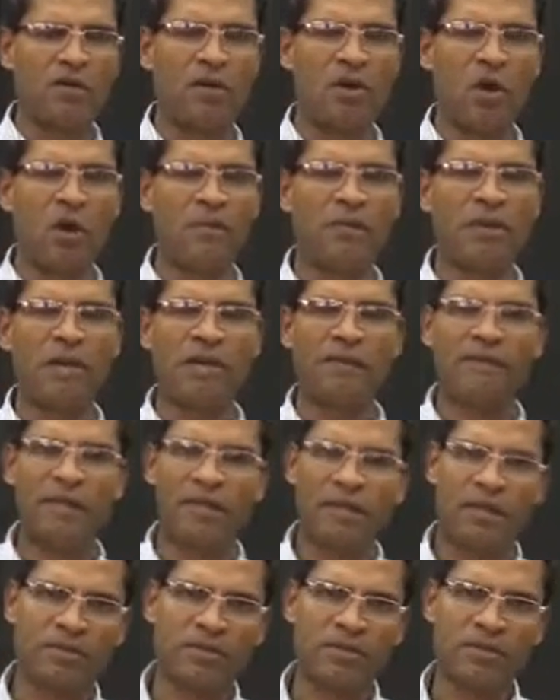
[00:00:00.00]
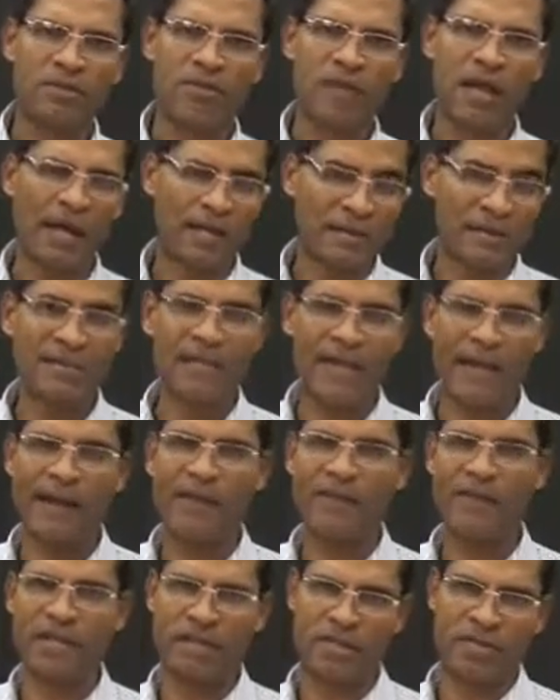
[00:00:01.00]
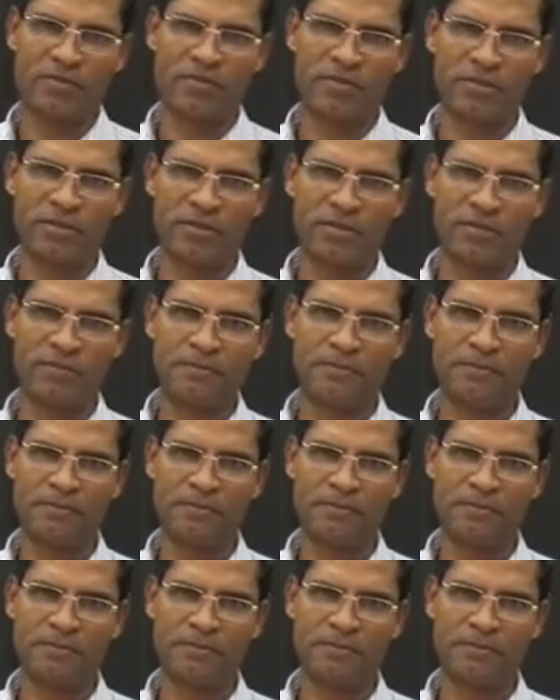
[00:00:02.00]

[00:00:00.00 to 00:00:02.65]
nominal variables and scale variables.